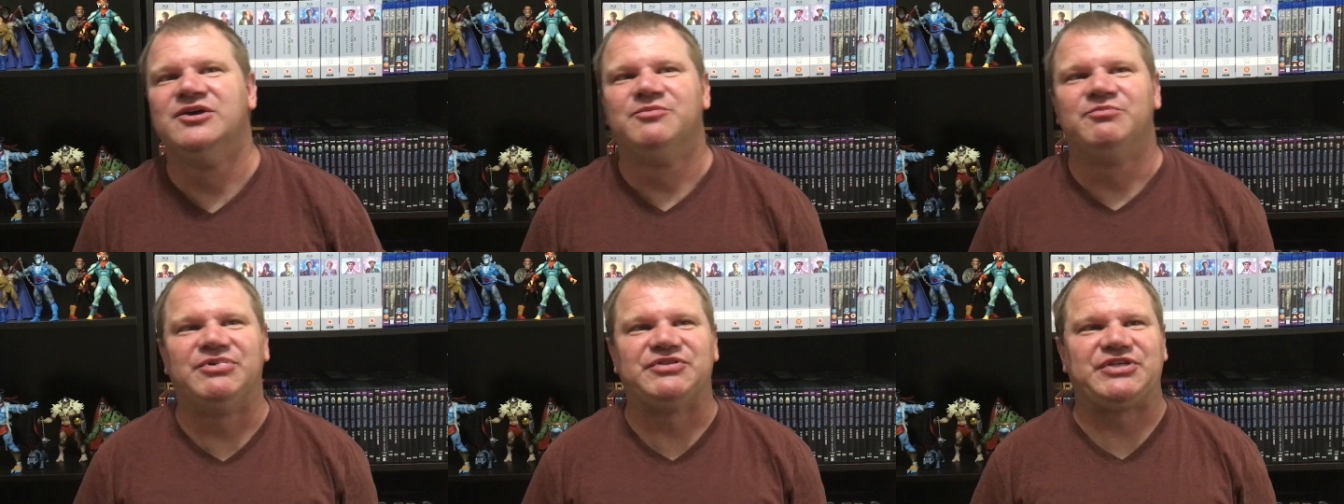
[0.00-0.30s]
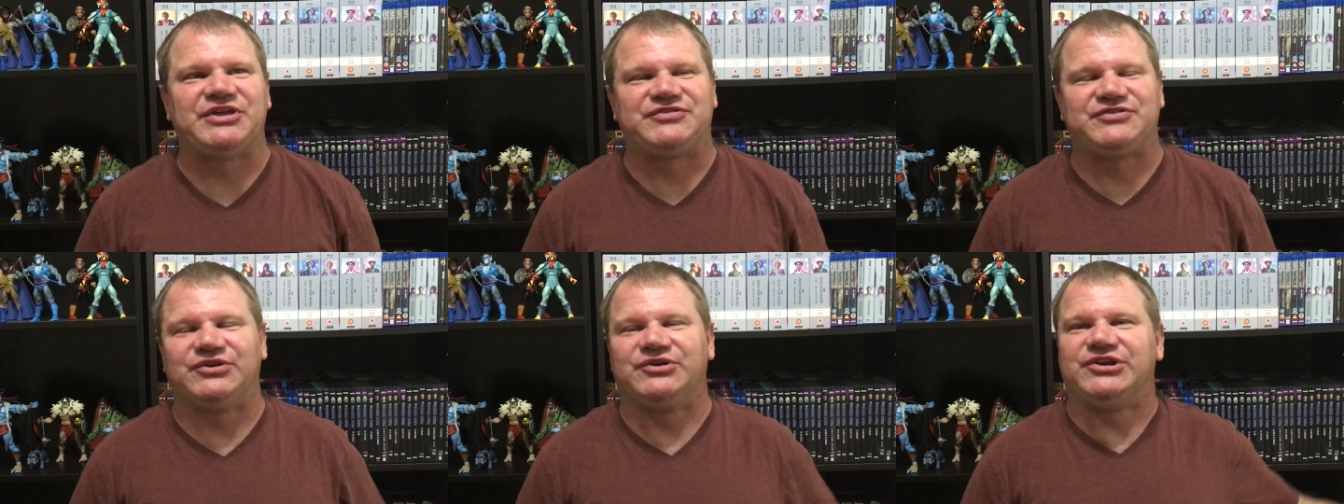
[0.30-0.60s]
but
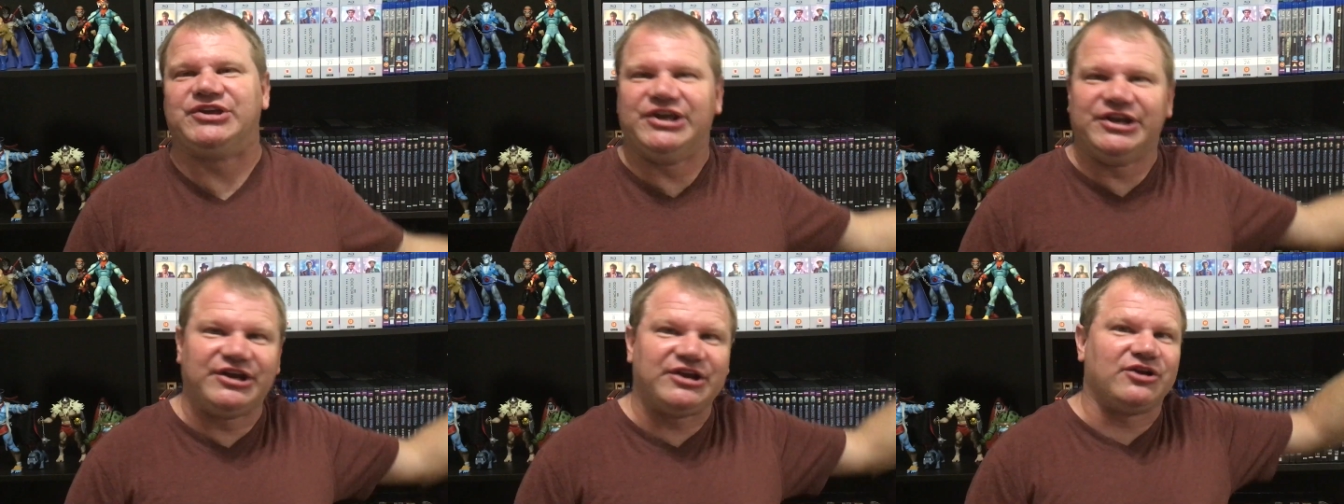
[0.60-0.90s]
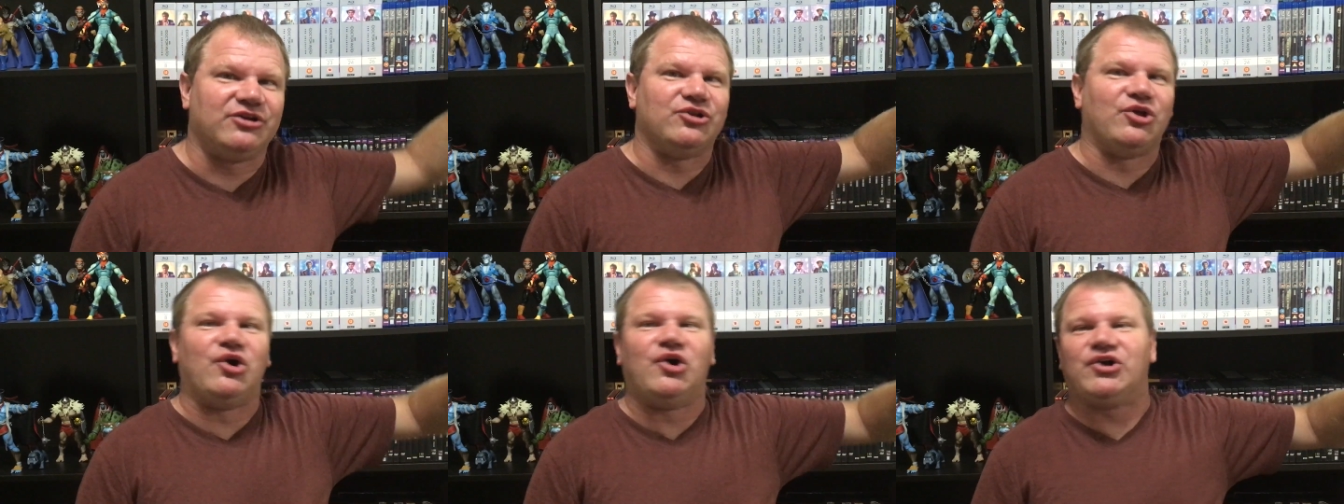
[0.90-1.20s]
that they're getting
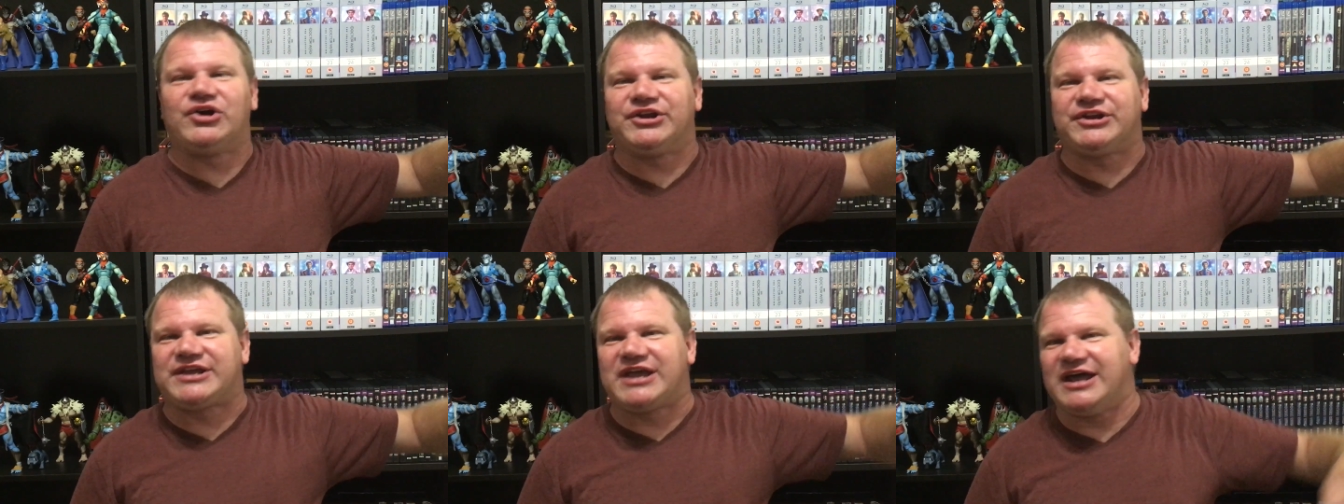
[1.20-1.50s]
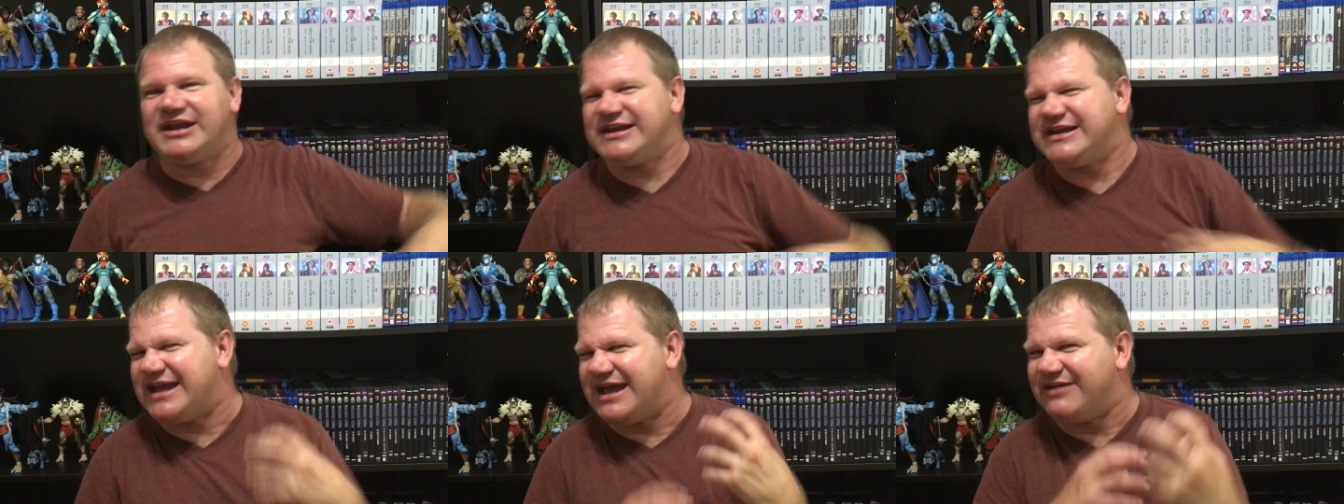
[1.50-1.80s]
along and
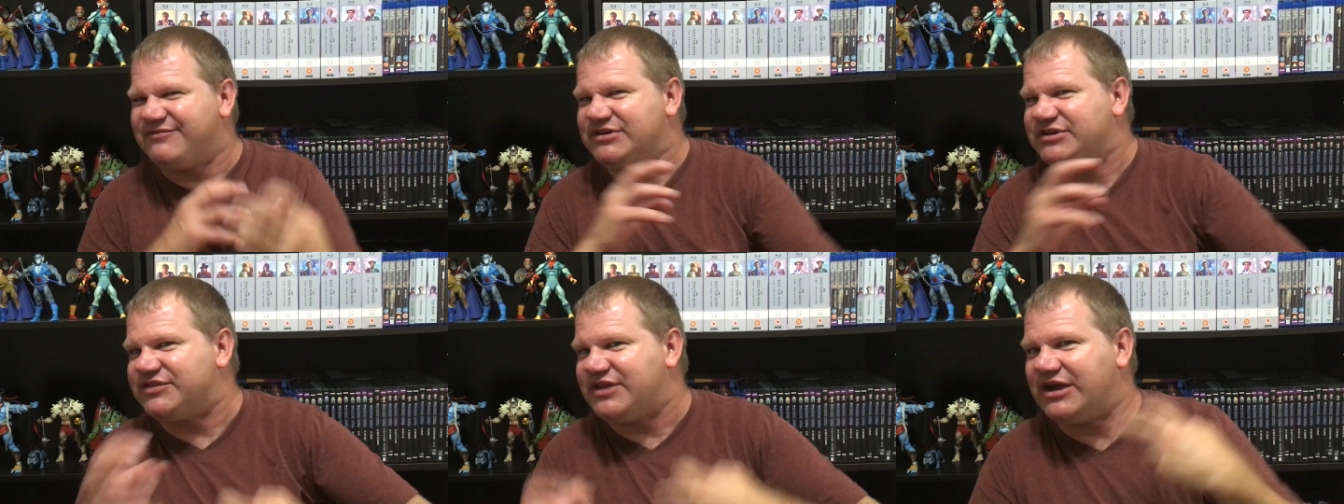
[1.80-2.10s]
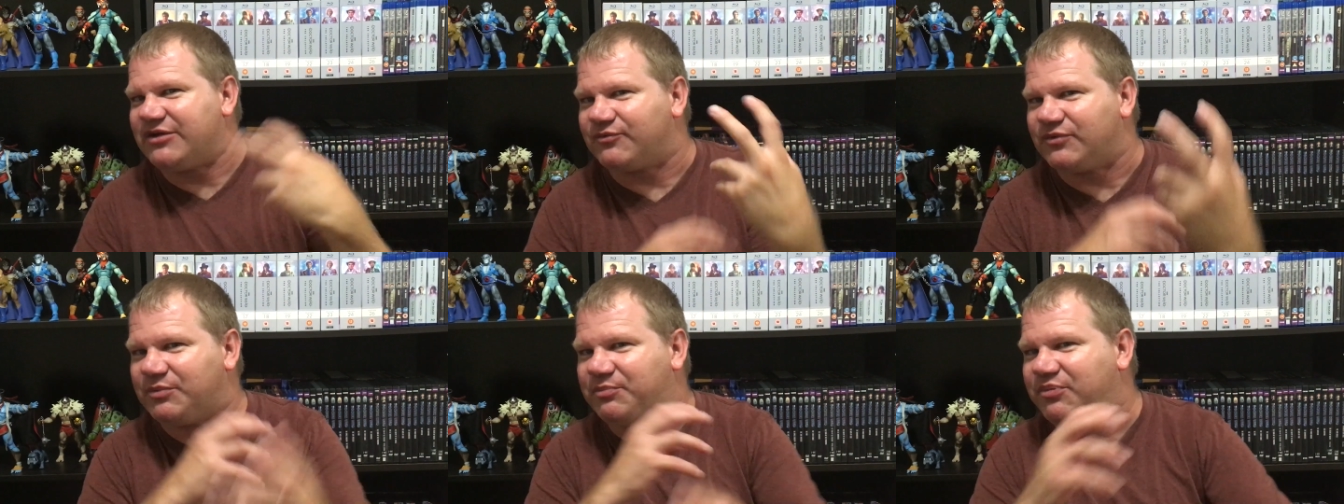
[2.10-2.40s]
kind of having
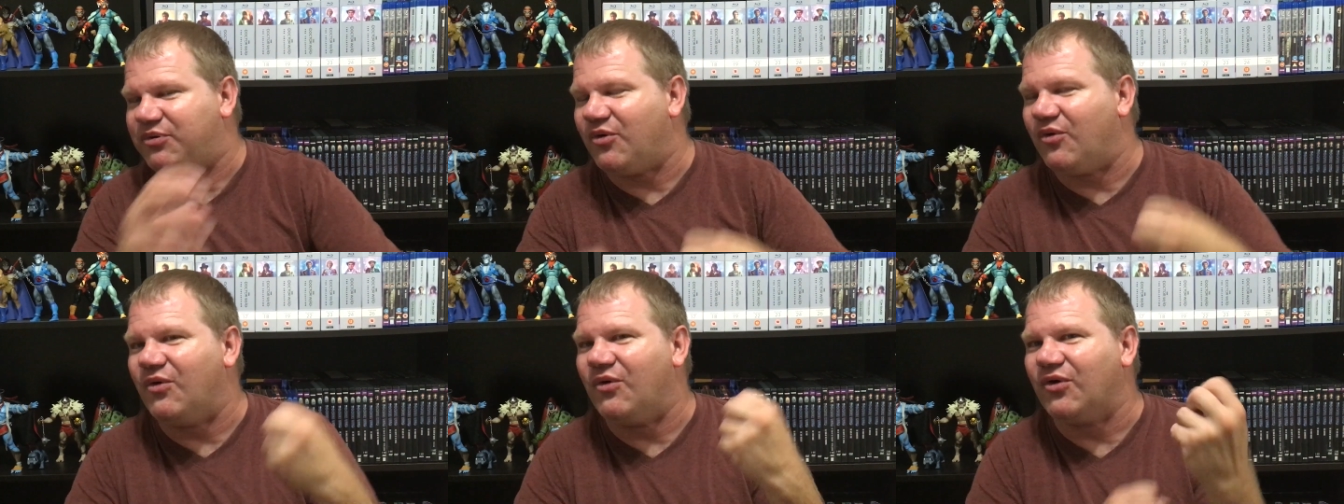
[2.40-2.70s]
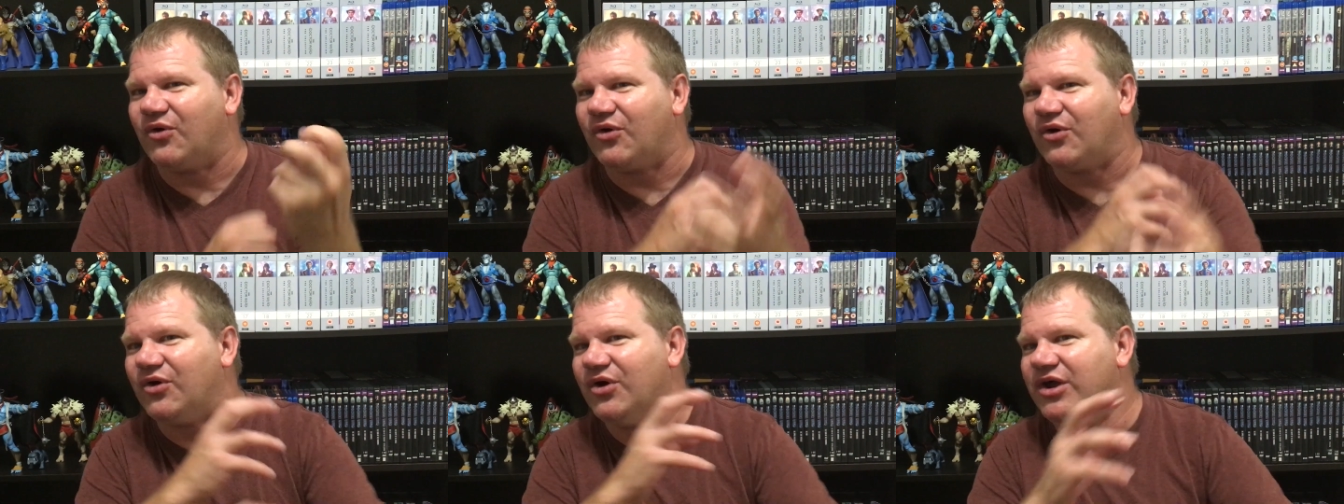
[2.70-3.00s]
that
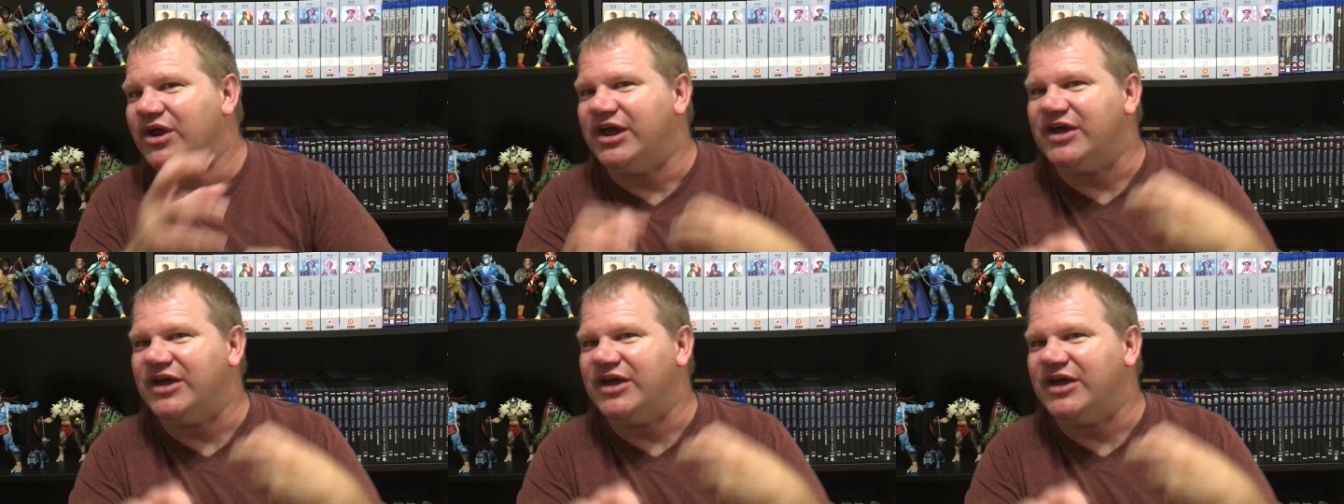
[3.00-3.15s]
rapport